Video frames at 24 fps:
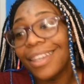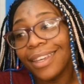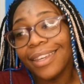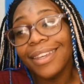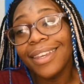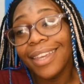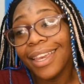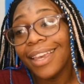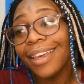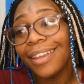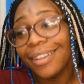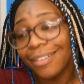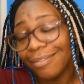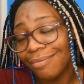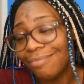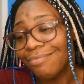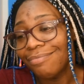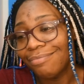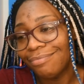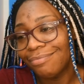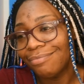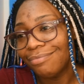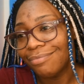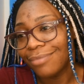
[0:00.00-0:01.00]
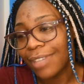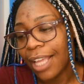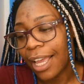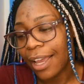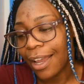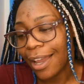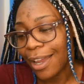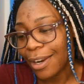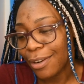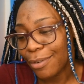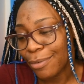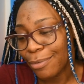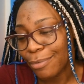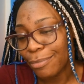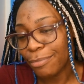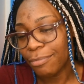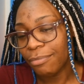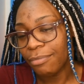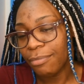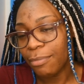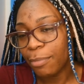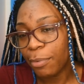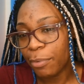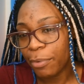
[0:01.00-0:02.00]
Yeah, I gotta
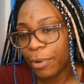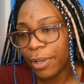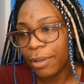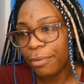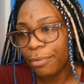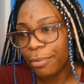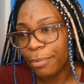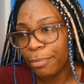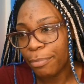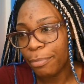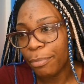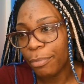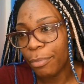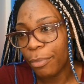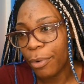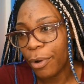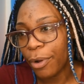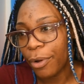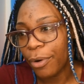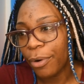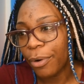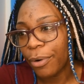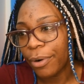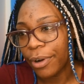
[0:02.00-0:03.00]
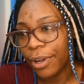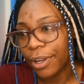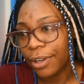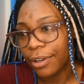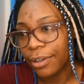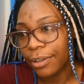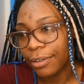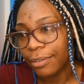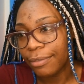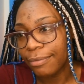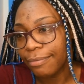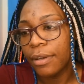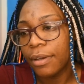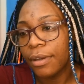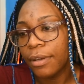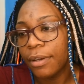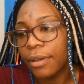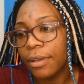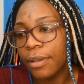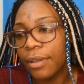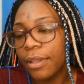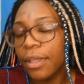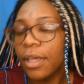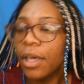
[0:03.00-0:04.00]
re-record.
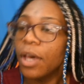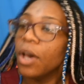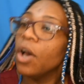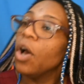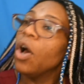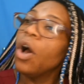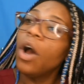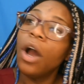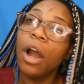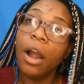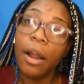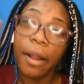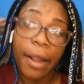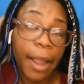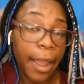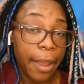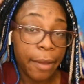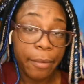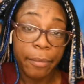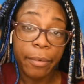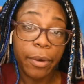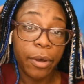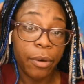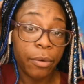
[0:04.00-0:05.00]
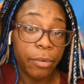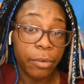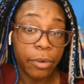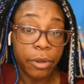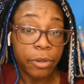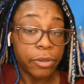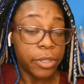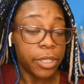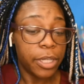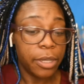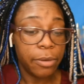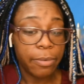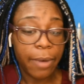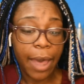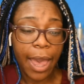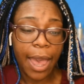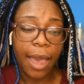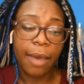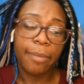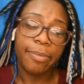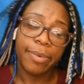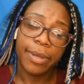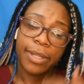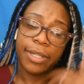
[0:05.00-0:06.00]
All right, well, we'll see what
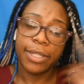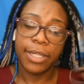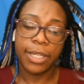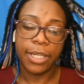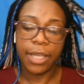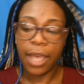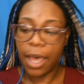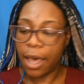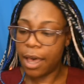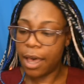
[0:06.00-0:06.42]
happens.